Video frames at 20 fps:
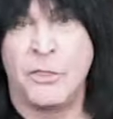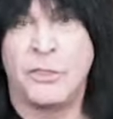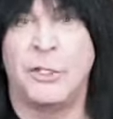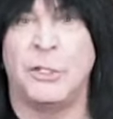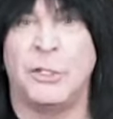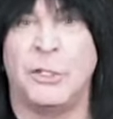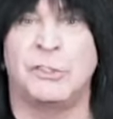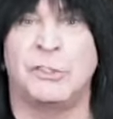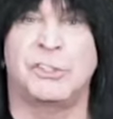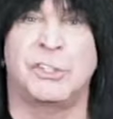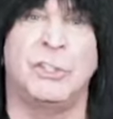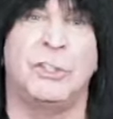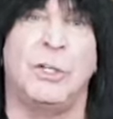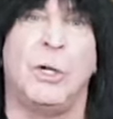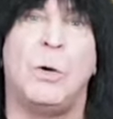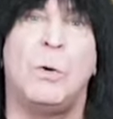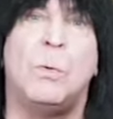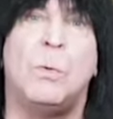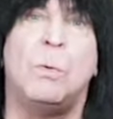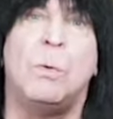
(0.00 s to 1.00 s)
There's
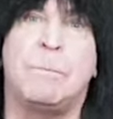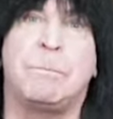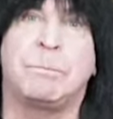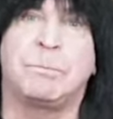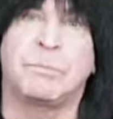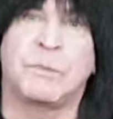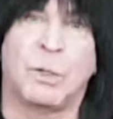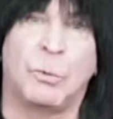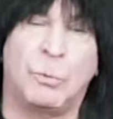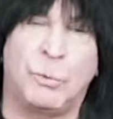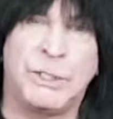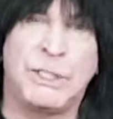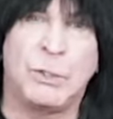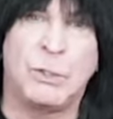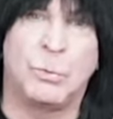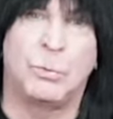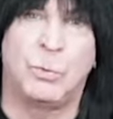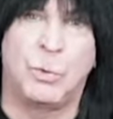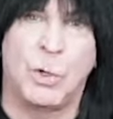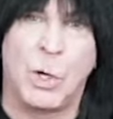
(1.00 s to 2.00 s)
no
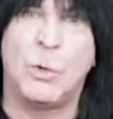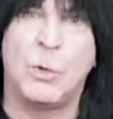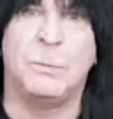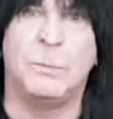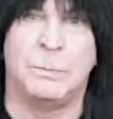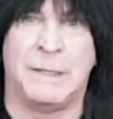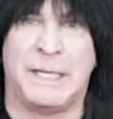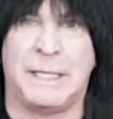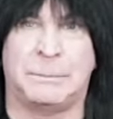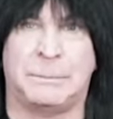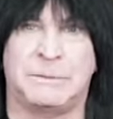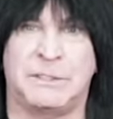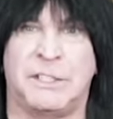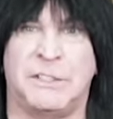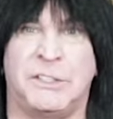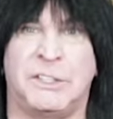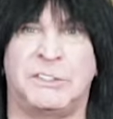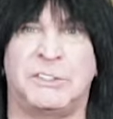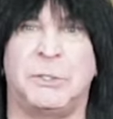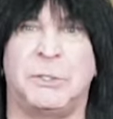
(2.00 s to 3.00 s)
real roadmap
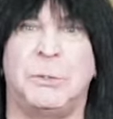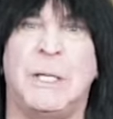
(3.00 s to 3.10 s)
to this.